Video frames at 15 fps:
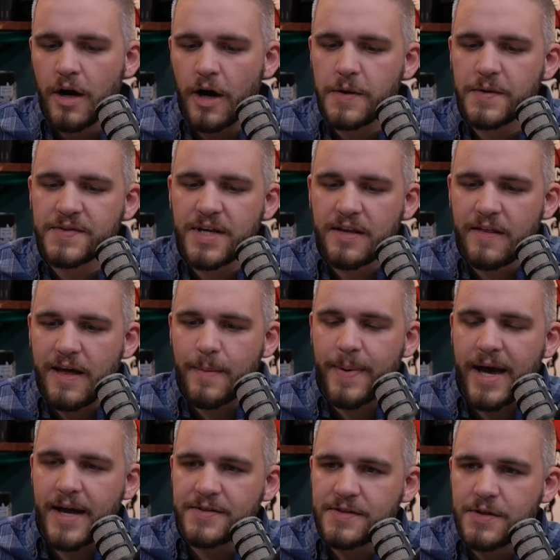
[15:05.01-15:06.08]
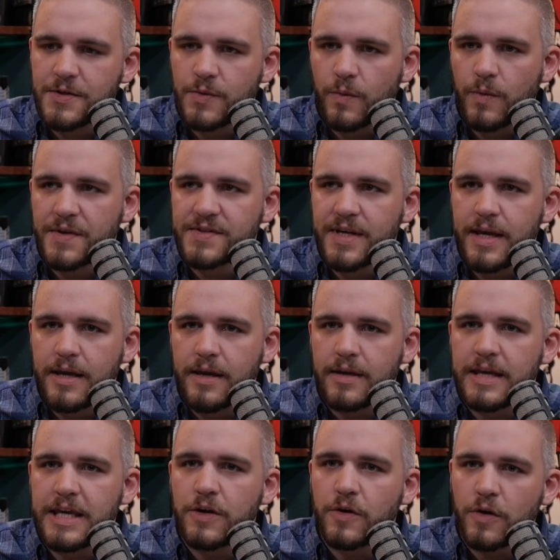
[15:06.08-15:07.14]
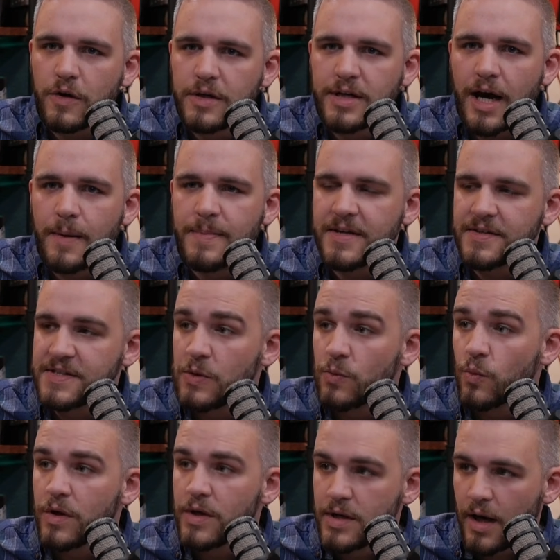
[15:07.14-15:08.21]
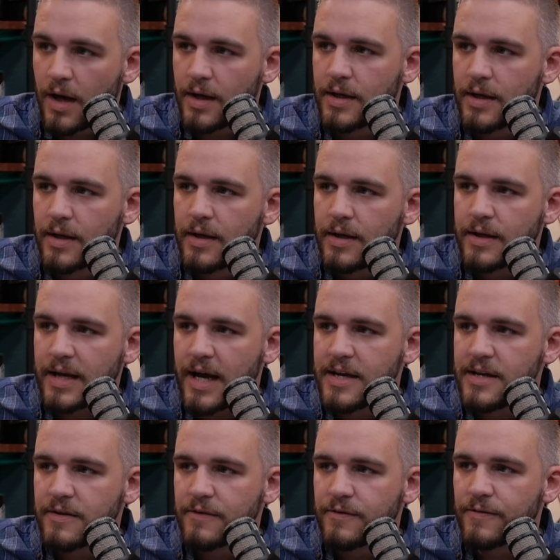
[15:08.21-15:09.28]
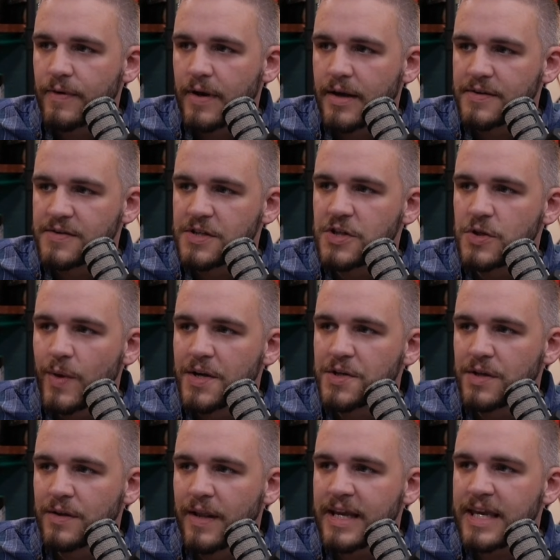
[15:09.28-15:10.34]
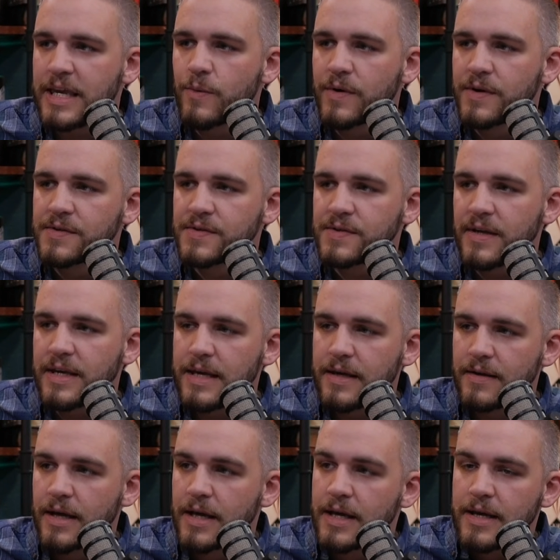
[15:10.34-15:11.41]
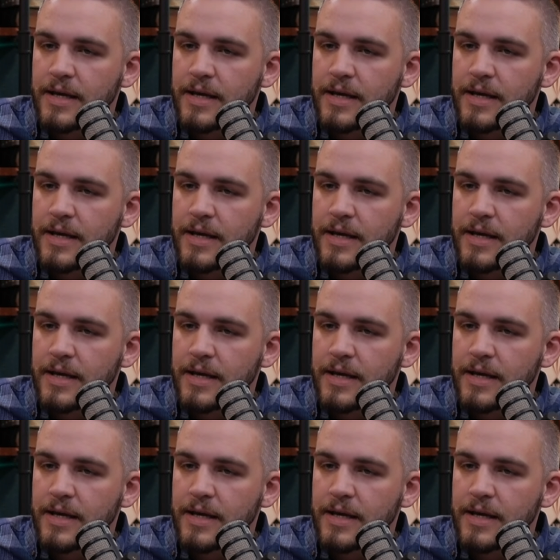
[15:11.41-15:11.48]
Are you saying that that passage was a he could not because he would not kind of uh, situation? Like he was he had,